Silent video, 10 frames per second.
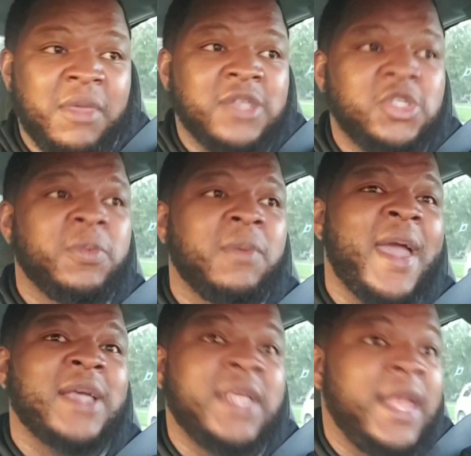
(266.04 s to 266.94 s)
be a
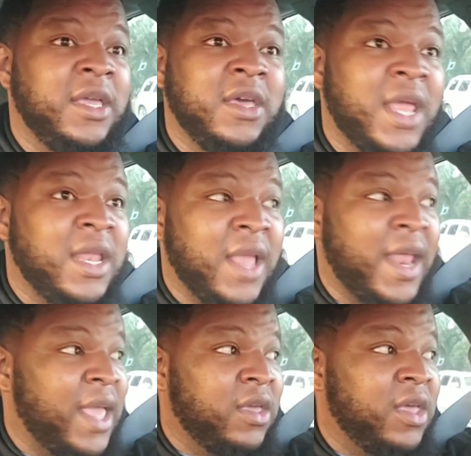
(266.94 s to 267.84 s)
Supermax that ain't
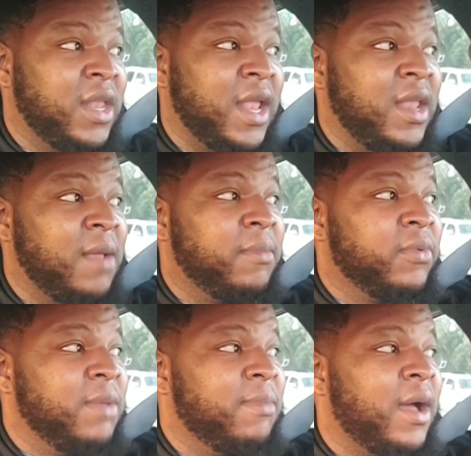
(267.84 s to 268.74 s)
good at nothing
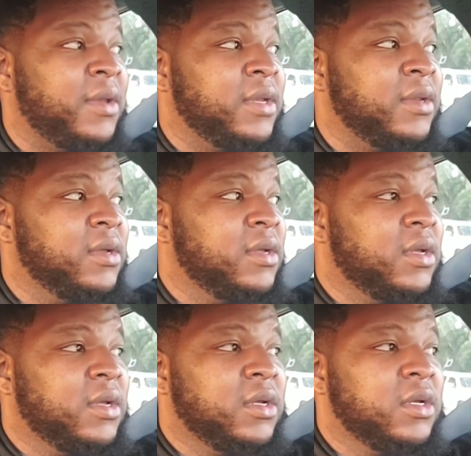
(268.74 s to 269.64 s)
but rebounding.
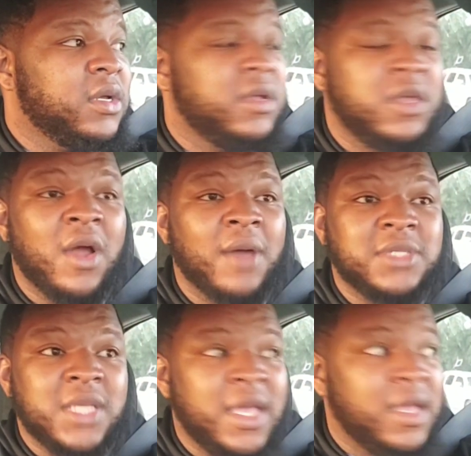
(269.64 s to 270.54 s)
You know what
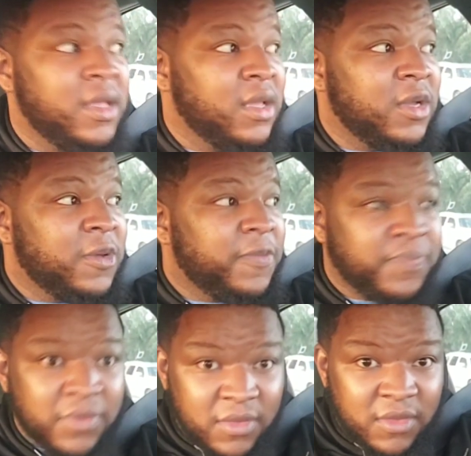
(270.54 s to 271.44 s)
I'm saying?
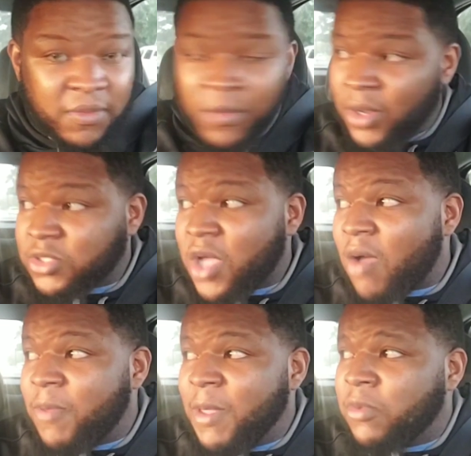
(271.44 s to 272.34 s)
Real
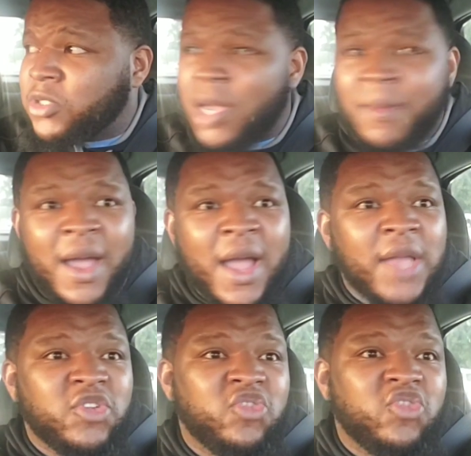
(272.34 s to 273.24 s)
talk, when people, we talk about
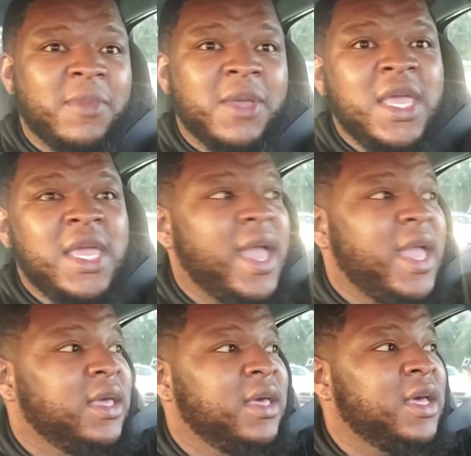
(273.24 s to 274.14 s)
Andre Drummond, he
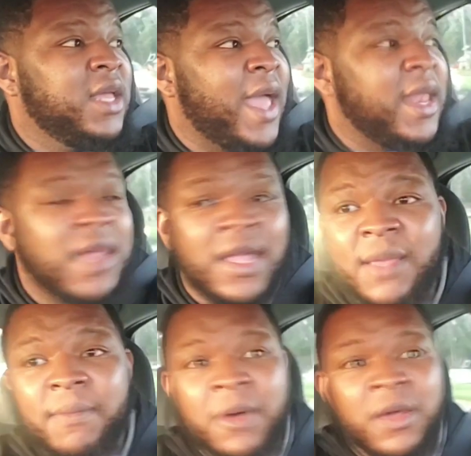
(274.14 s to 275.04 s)
ain't good at
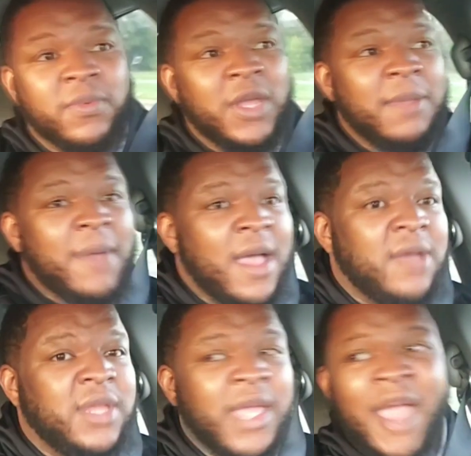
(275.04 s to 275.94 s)
nothing but
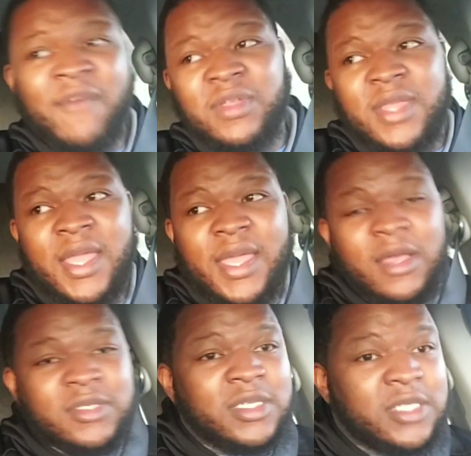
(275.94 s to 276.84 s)
rebounding. Everything
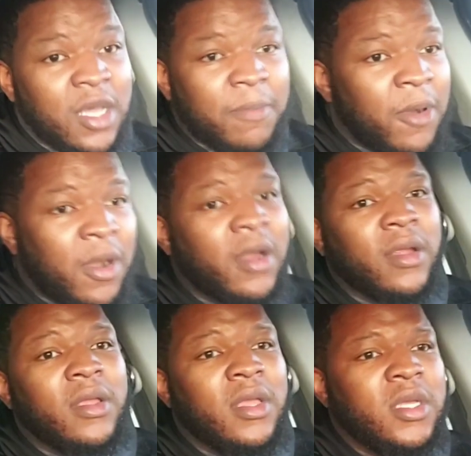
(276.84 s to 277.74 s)
else is subpar.
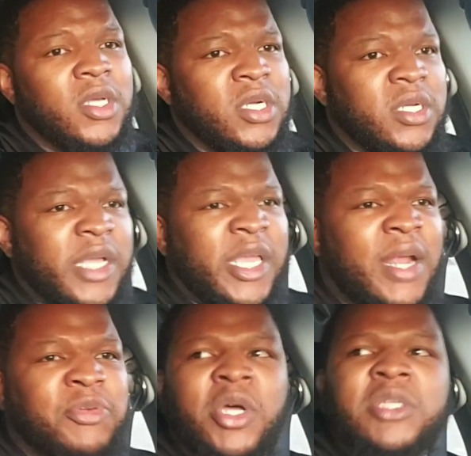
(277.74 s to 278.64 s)

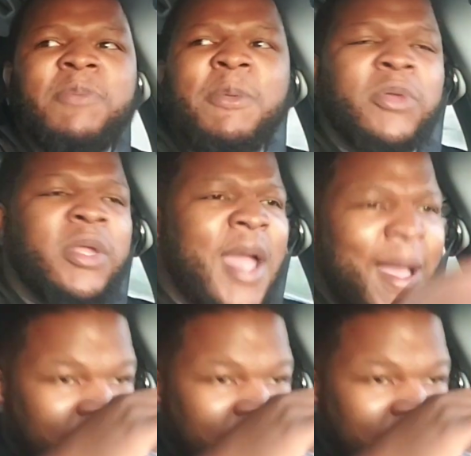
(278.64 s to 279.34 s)
And I was talking to people in the